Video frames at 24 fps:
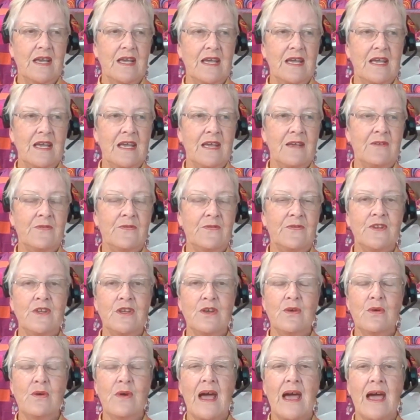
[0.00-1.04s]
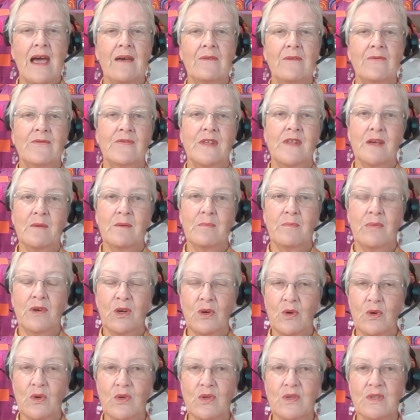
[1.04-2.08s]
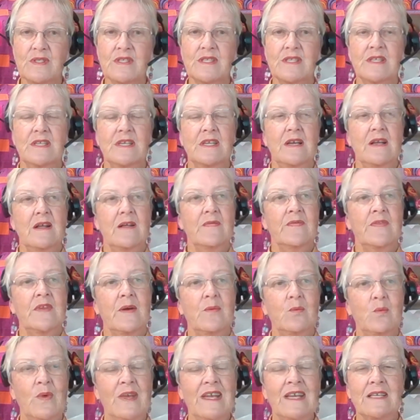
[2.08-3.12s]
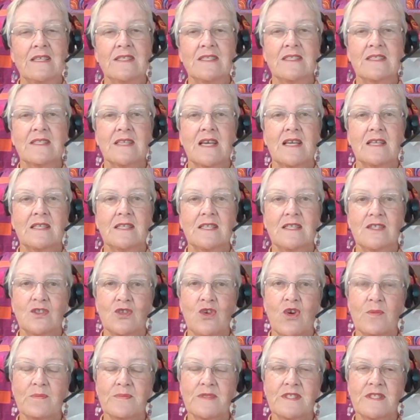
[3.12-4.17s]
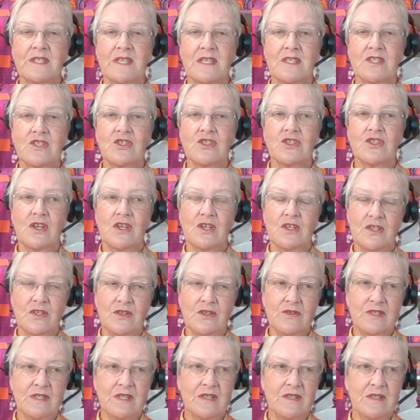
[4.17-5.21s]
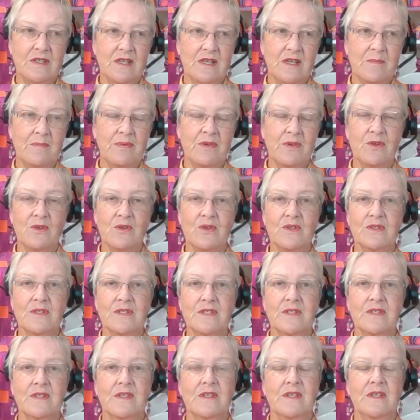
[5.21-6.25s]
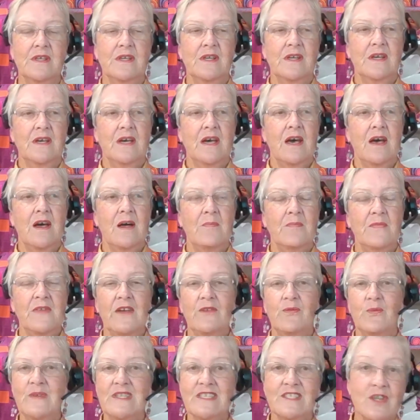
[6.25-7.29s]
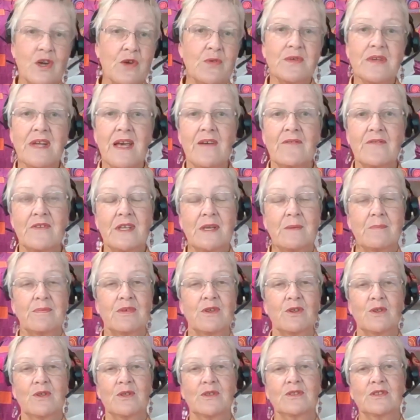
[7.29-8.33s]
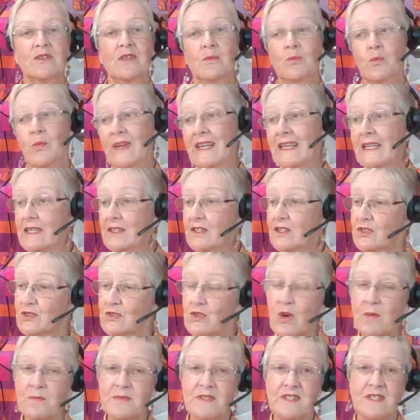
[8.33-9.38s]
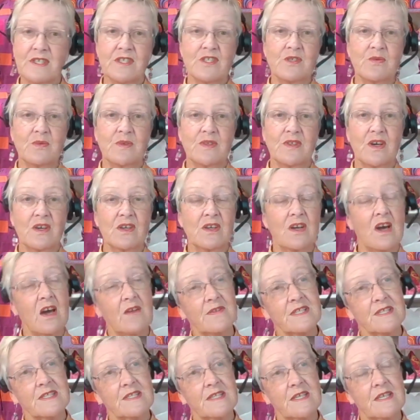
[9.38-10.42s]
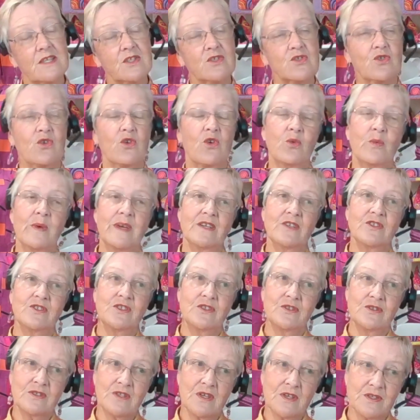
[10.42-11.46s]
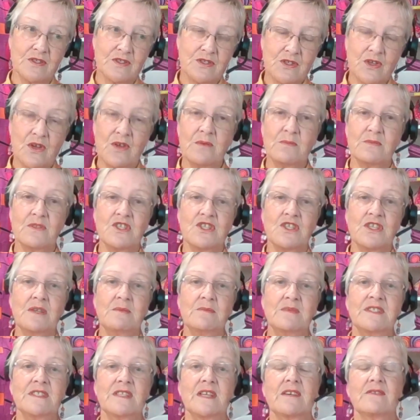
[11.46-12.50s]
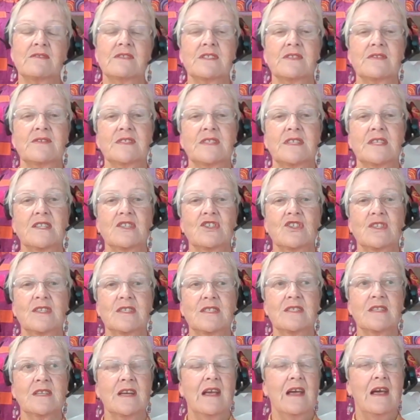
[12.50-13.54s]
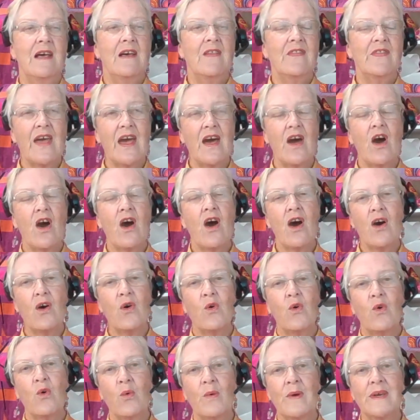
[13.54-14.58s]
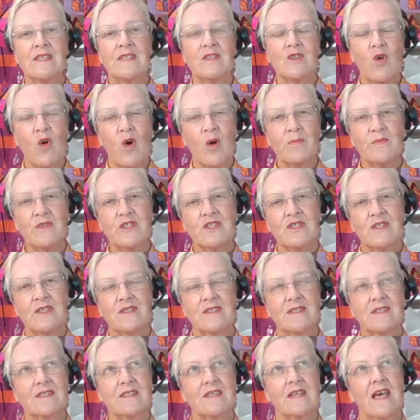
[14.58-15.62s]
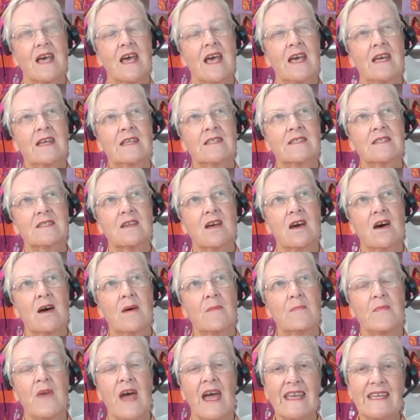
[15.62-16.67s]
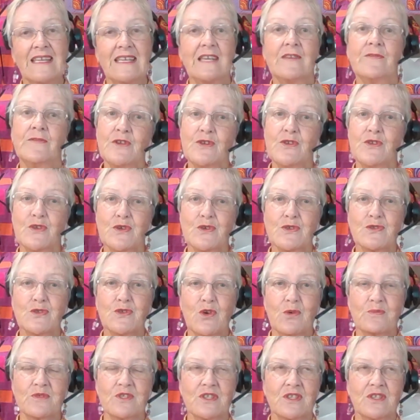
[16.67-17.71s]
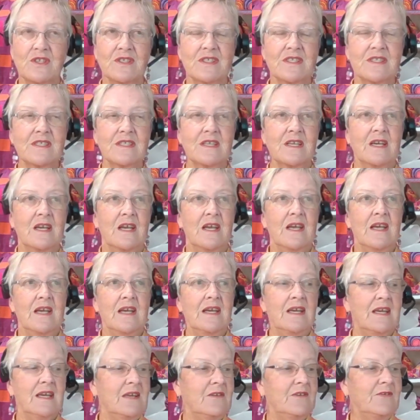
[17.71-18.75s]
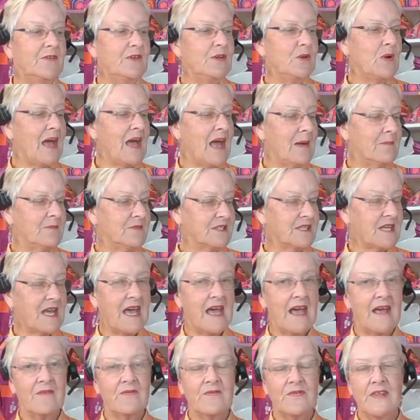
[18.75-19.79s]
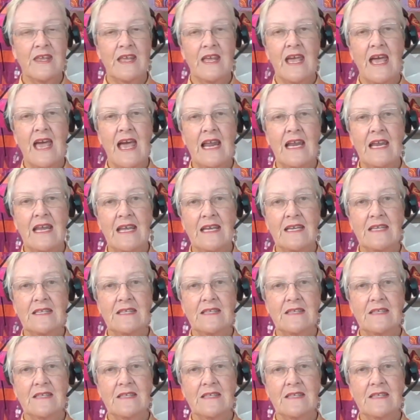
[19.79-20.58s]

If you have the Applaud, then we can certainly top stitch using the Applaud. If we don't have the Applaud, then we can top stitch with our cover stitch, or we could use our sewing machine with decorative stitches. There are always options, and I give you those options. If you happen to have the L890,